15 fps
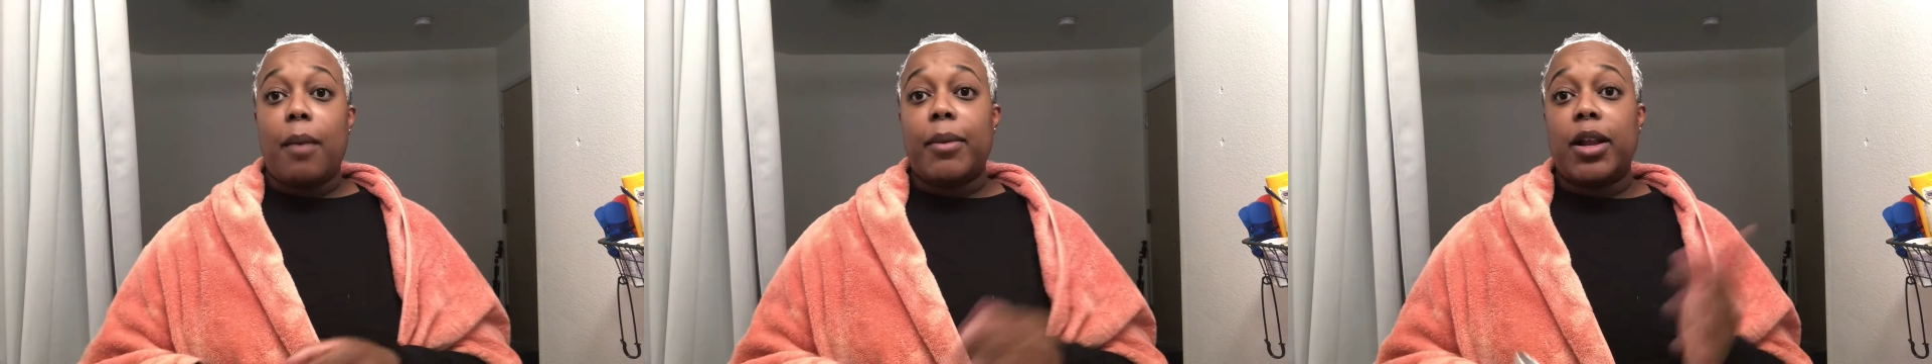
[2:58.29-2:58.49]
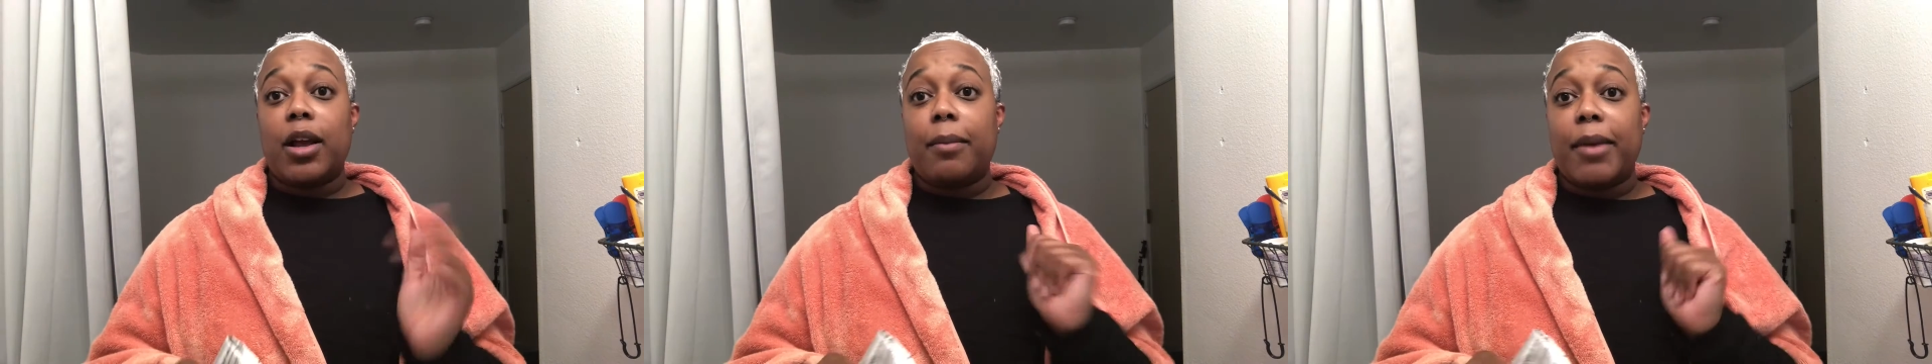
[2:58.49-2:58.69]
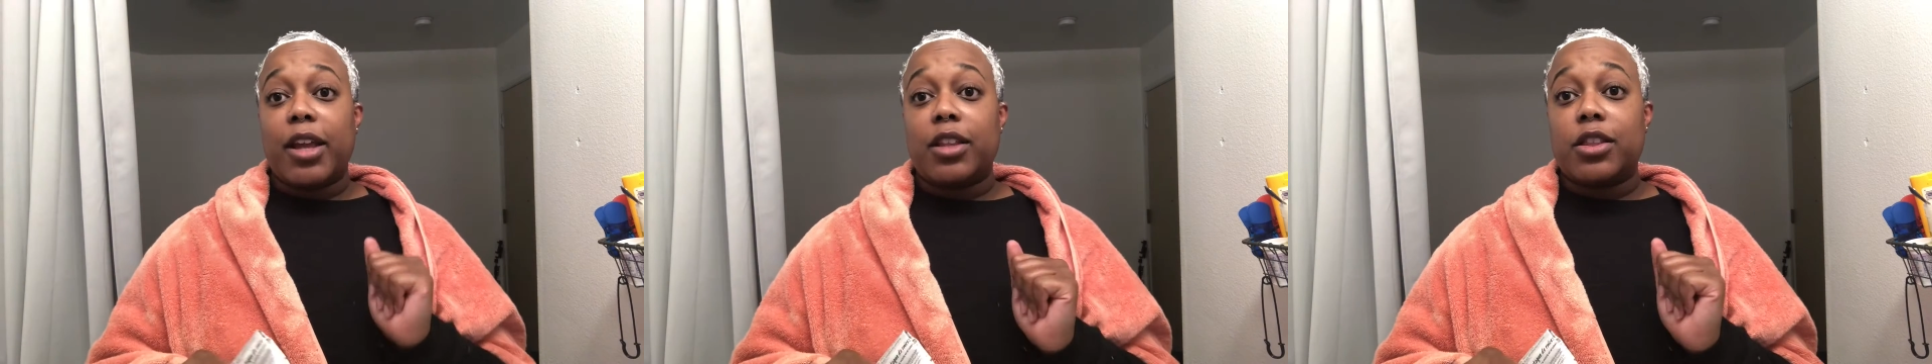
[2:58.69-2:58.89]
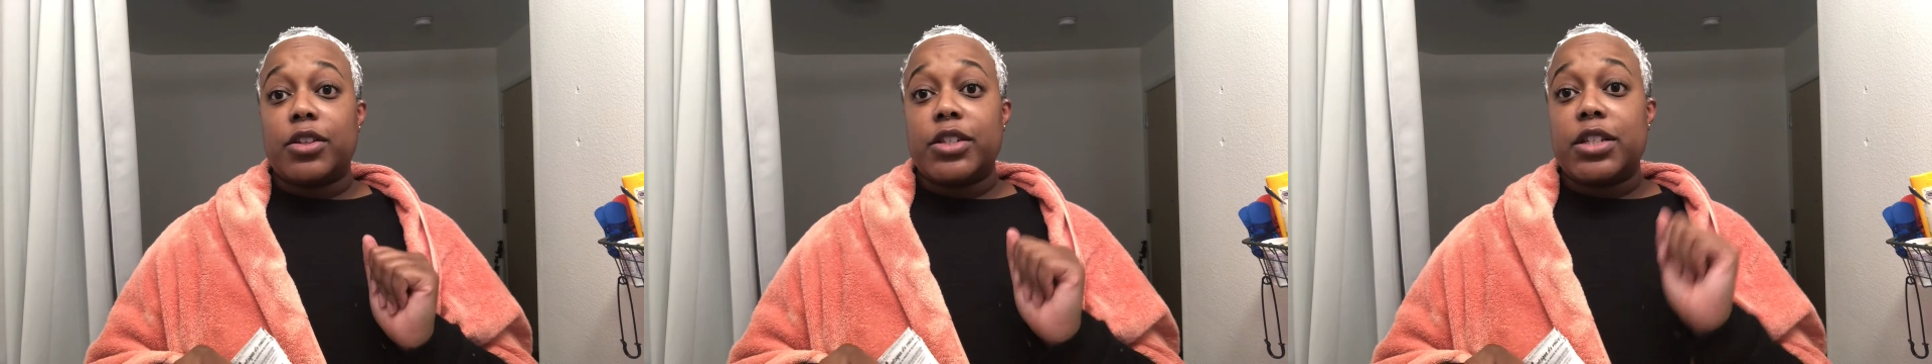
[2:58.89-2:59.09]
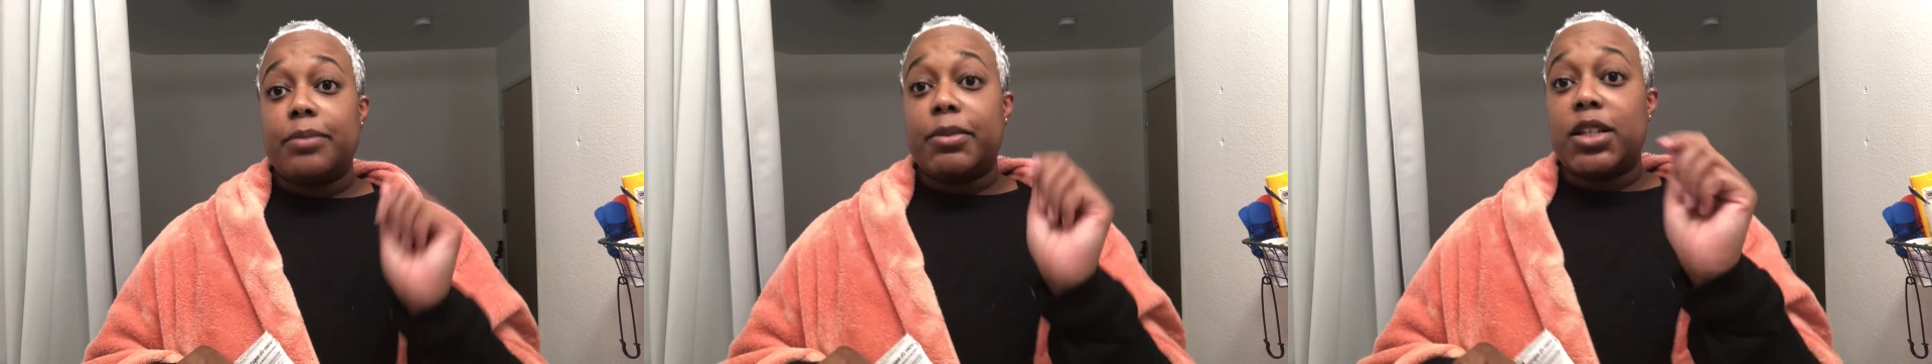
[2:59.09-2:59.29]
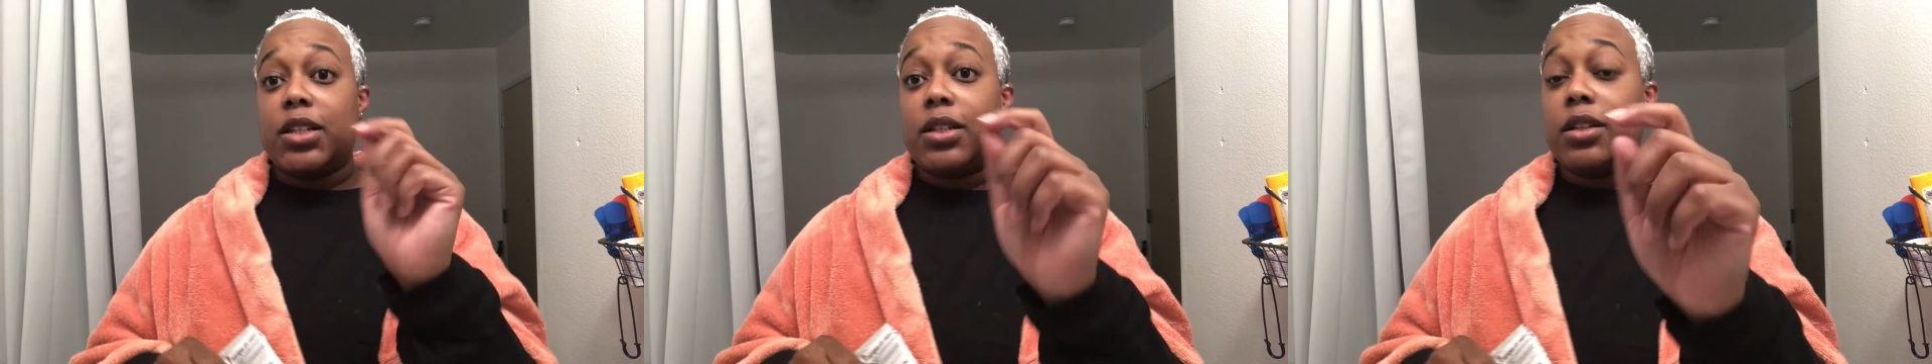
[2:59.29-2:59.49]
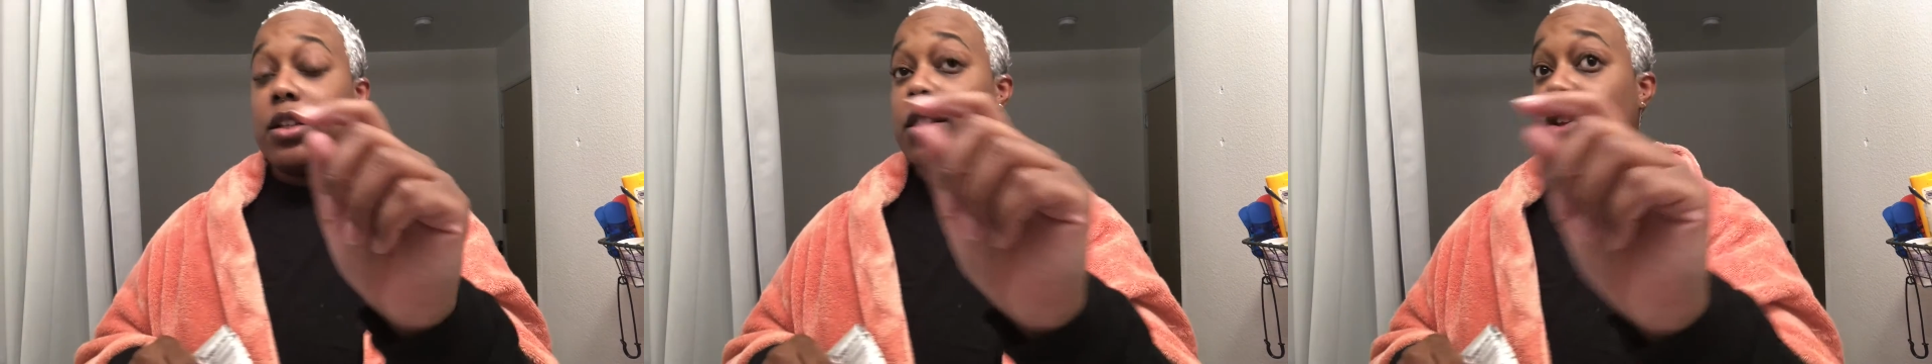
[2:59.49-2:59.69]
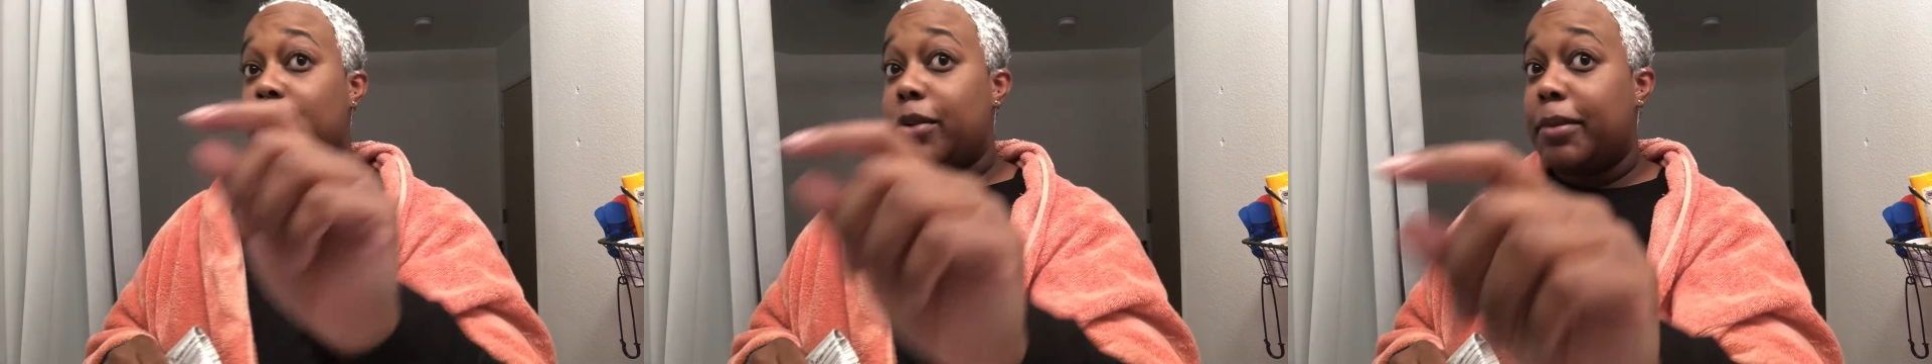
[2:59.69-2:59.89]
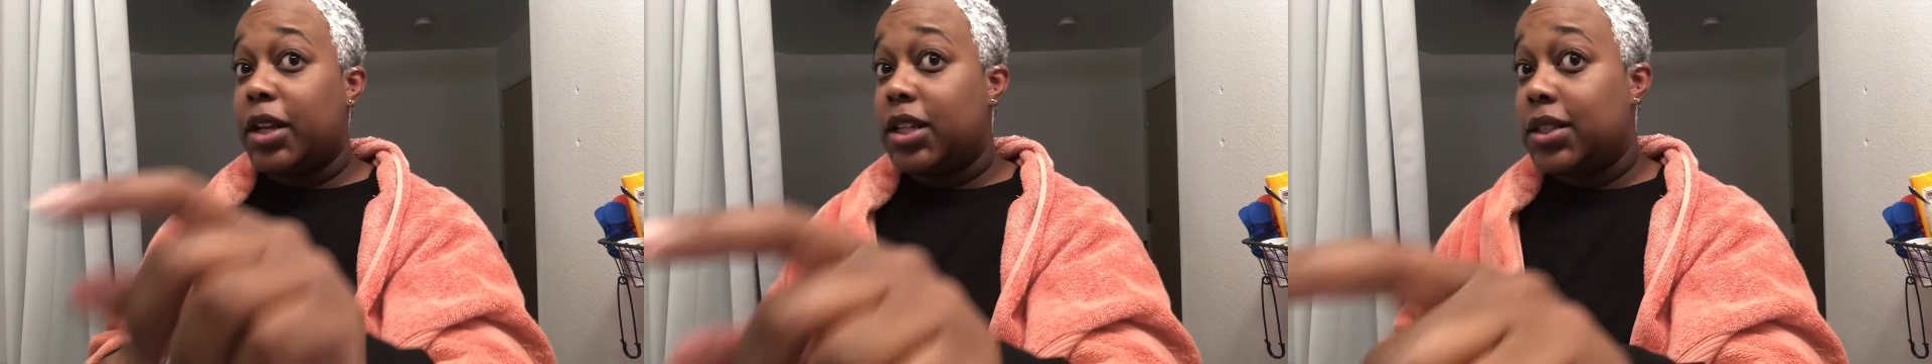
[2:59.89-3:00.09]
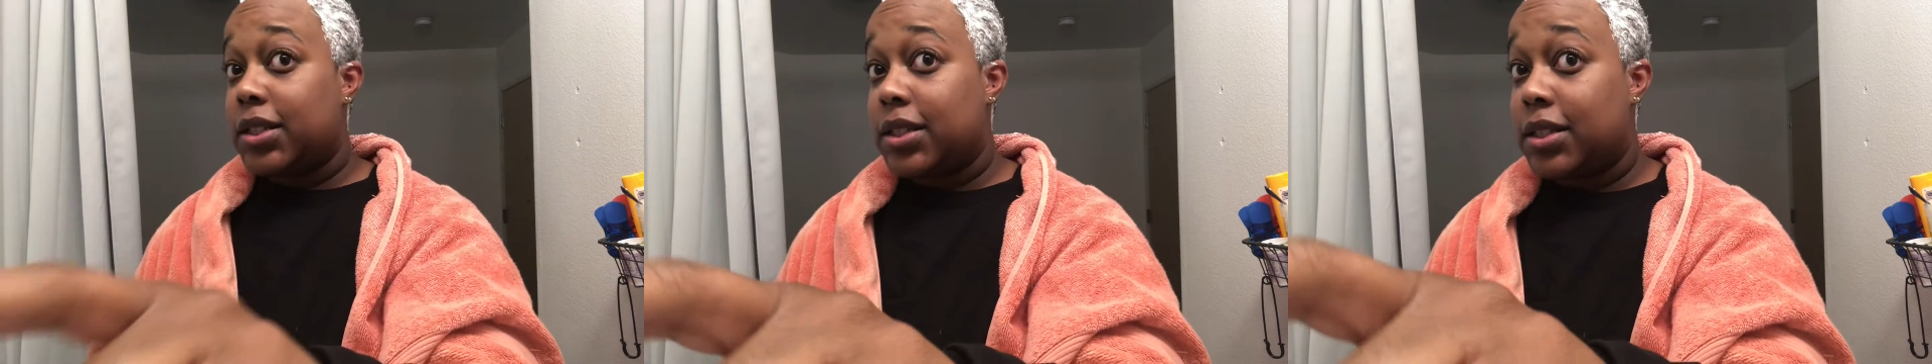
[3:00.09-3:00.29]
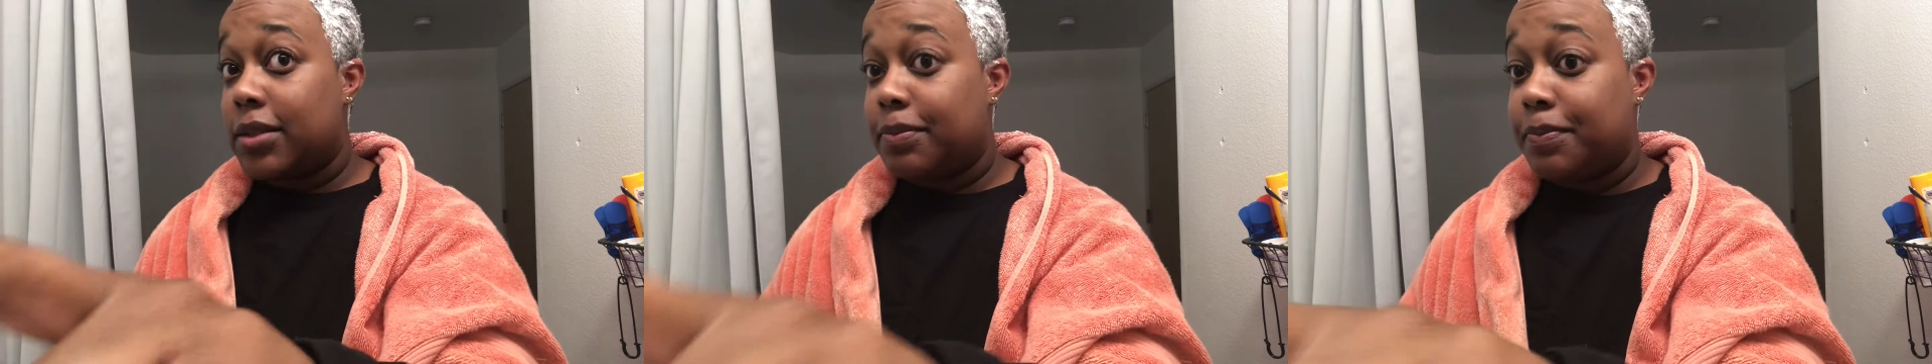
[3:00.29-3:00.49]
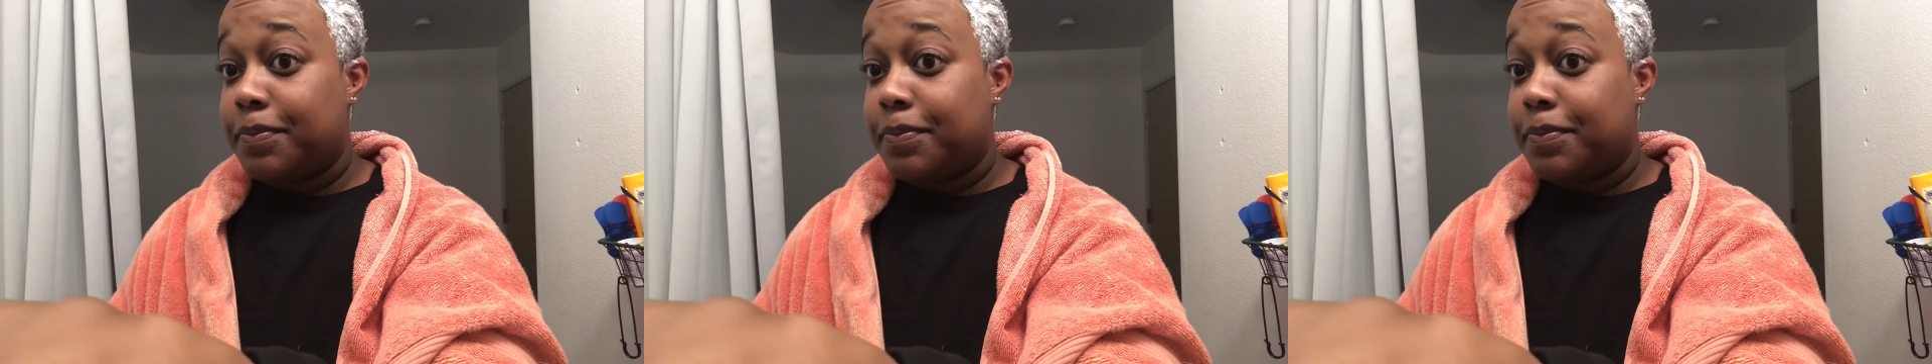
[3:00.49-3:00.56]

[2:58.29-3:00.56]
I'm gonna come back in 13 minutes in 30 minutes.